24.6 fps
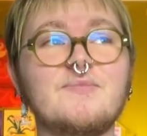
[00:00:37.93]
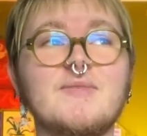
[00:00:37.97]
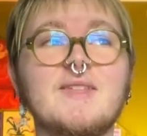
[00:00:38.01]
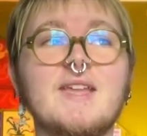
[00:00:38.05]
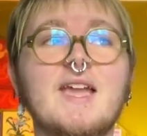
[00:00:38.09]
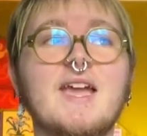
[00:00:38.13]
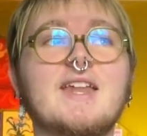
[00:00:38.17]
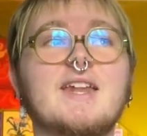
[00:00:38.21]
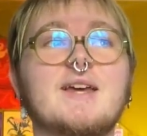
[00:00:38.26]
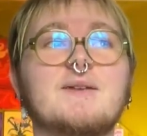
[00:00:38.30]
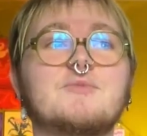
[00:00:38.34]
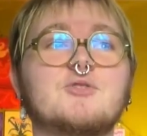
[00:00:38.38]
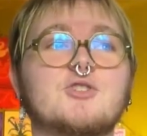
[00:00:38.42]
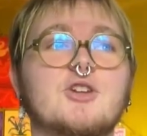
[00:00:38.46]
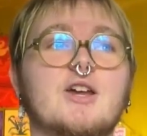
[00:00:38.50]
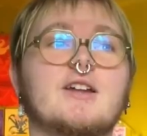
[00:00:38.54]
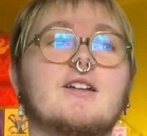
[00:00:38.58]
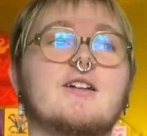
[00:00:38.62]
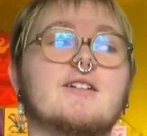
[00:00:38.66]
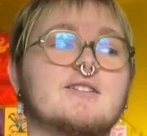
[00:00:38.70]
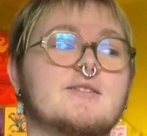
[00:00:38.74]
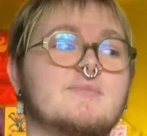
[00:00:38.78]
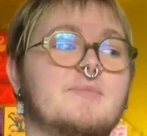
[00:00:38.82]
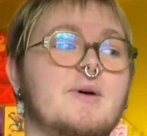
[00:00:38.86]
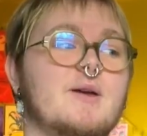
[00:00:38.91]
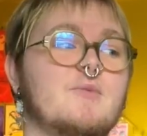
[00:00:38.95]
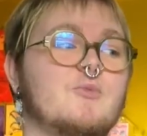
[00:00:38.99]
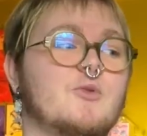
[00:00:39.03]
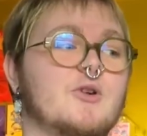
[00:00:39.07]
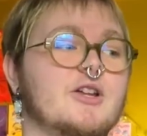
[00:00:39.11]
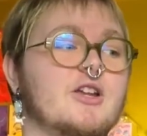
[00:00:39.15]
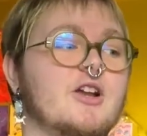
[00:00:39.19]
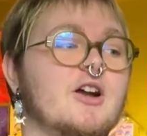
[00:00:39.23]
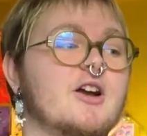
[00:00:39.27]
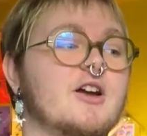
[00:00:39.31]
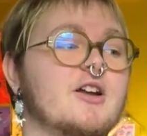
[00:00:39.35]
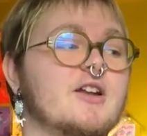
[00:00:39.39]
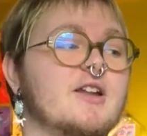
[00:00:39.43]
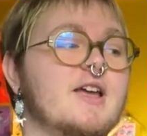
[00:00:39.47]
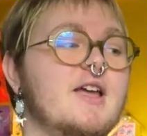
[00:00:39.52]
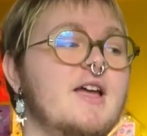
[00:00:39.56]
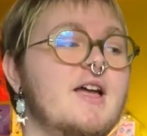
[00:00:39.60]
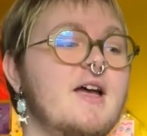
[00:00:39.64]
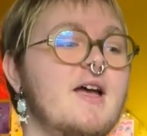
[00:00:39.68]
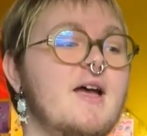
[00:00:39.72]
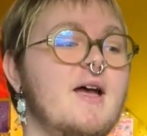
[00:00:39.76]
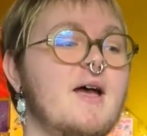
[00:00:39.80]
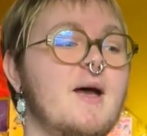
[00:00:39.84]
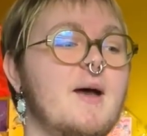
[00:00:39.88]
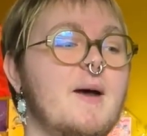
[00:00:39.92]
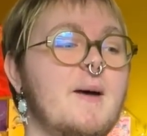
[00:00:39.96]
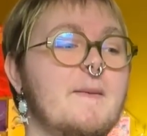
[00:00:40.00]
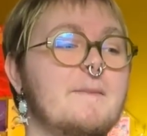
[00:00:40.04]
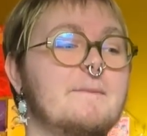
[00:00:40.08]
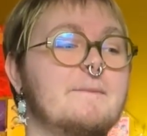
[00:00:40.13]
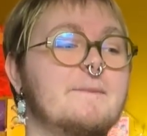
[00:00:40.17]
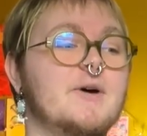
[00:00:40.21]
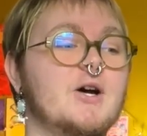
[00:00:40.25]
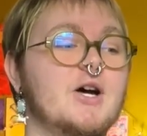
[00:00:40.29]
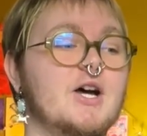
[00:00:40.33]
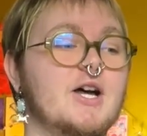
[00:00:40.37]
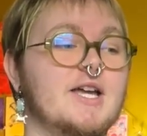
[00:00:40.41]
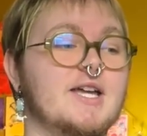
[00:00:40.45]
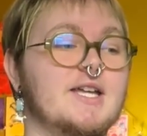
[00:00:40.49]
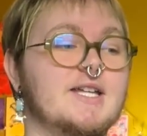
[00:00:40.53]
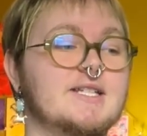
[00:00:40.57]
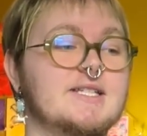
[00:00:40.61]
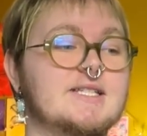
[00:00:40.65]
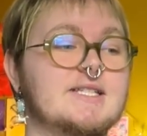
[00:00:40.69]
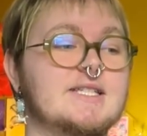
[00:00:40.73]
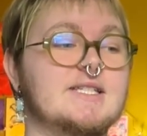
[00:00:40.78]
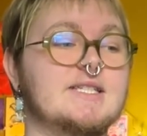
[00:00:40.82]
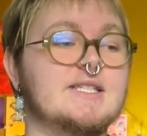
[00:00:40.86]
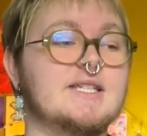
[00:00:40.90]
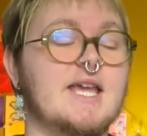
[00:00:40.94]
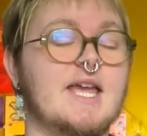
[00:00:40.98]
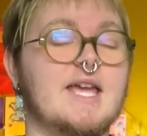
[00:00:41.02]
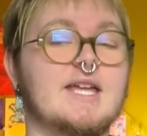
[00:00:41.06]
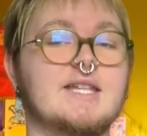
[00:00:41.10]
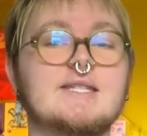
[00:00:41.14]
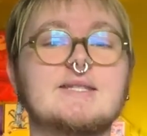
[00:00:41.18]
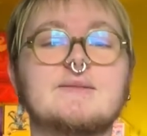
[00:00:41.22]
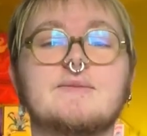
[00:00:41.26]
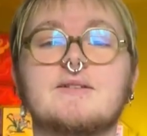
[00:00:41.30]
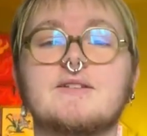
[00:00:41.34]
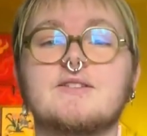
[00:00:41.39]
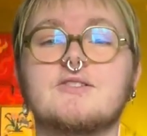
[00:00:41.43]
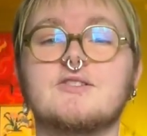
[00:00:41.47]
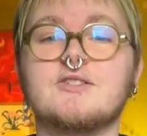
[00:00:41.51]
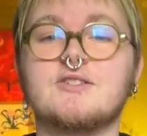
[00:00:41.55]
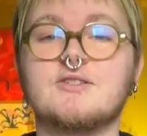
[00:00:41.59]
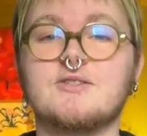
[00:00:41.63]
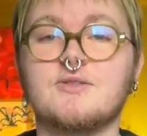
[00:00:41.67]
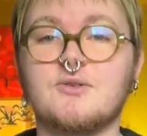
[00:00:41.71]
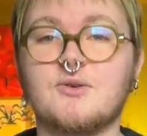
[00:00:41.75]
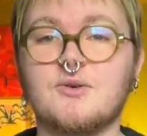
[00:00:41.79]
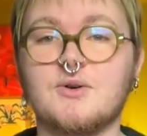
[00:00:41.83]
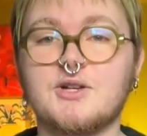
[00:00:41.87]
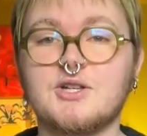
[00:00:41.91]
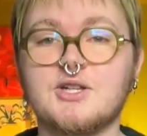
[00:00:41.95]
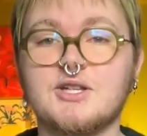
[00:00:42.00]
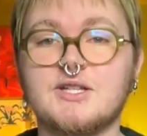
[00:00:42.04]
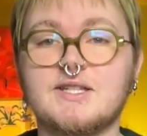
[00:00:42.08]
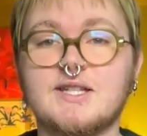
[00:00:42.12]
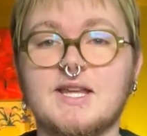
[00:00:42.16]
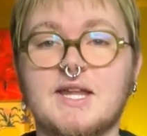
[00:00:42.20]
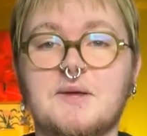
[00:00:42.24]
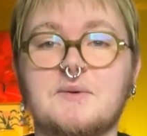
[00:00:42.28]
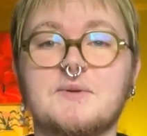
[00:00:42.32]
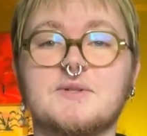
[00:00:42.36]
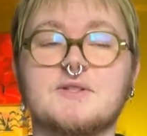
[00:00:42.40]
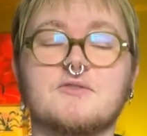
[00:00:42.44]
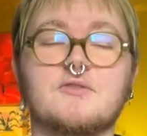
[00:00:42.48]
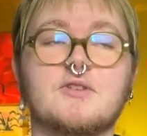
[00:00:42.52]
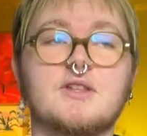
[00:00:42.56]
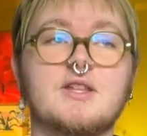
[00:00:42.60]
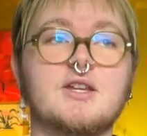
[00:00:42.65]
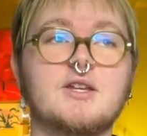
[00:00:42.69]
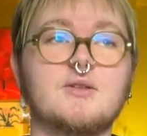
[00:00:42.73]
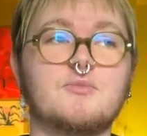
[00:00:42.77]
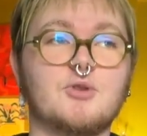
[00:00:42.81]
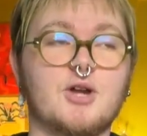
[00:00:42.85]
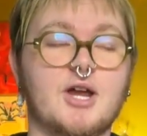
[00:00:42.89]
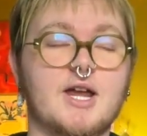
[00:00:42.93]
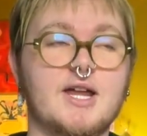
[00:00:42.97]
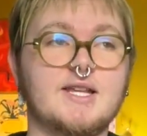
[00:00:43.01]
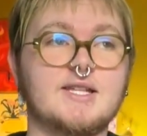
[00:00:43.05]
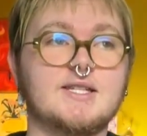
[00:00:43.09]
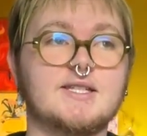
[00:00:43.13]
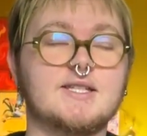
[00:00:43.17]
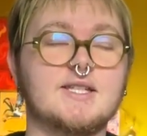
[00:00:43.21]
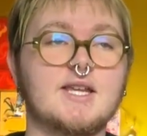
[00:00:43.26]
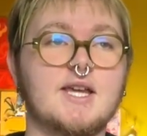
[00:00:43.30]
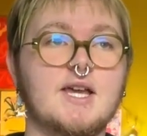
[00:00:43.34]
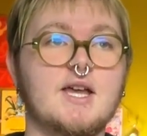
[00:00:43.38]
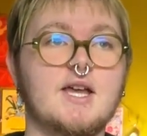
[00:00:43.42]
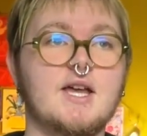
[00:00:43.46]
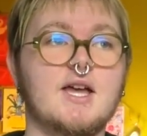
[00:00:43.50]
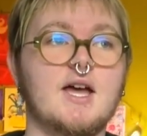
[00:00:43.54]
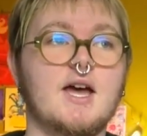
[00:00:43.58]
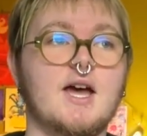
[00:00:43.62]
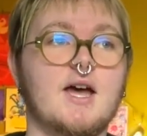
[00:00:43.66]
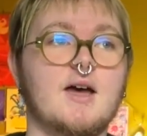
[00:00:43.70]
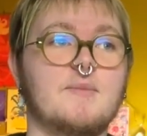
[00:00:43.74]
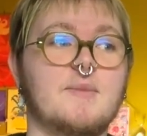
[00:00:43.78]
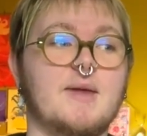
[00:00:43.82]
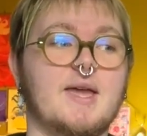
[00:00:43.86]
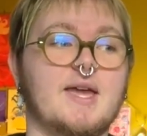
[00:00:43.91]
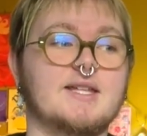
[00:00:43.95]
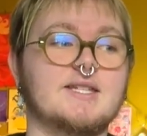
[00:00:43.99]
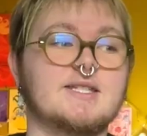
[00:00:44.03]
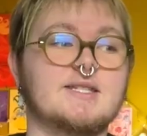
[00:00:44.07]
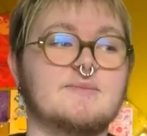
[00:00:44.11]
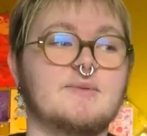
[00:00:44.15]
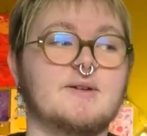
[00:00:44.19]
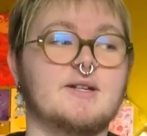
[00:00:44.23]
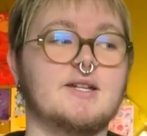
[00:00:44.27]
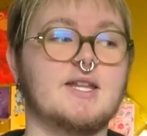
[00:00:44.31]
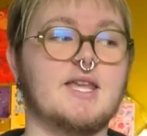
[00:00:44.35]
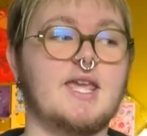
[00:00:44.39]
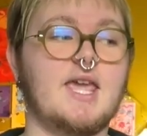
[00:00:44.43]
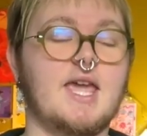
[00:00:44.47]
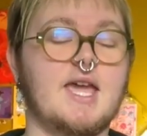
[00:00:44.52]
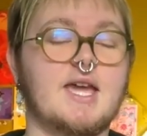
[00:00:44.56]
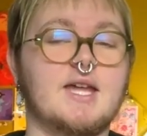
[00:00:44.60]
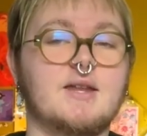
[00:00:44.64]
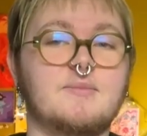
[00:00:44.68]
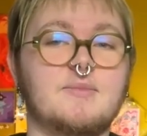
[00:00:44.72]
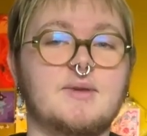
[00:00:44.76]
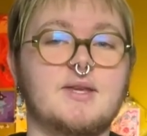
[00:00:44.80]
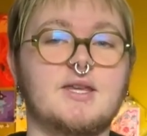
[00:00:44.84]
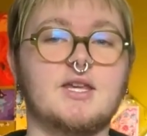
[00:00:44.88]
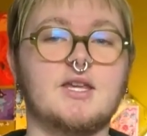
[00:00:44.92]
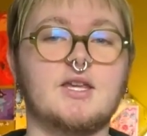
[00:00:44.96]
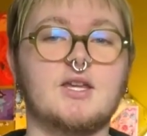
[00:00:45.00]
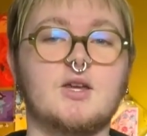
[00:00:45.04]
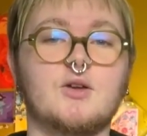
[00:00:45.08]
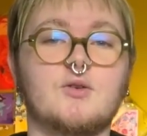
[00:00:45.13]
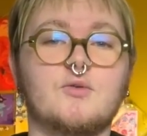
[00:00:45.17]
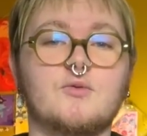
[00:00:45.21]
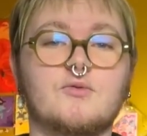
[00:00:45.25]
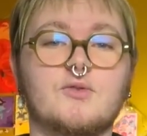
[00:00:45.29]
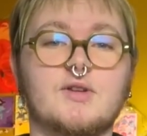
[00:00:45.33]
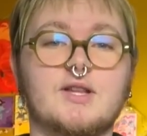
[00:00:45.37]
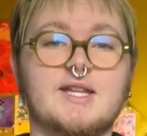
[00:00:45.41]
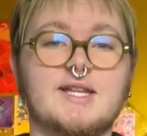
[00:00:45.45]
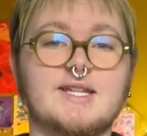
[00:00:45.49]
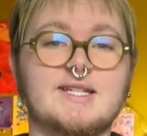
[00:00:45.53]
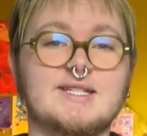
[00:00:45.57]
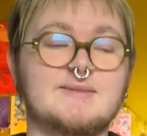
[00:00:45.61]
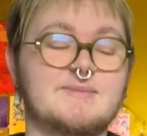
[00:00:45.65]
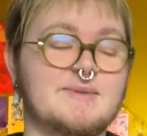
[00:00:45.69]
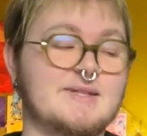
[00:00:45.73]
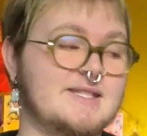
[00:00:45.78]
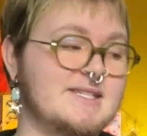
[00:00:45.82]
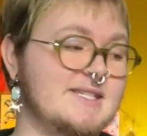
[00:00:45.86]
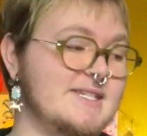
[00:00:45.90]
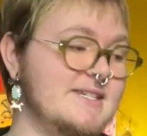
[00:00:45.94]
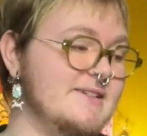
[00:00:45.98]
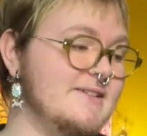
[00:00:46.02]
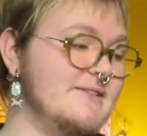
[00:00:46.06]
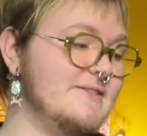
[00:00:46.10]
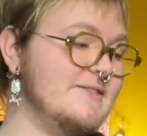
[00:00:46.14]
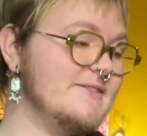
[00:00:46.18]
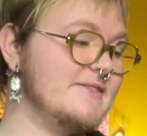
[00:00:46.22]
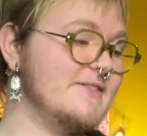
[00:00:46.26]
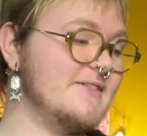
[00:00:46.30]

And I'm trying not to buy more yarn, but hand spun is just so gorgeous and it was a really good price. Hand spun can be really expensive.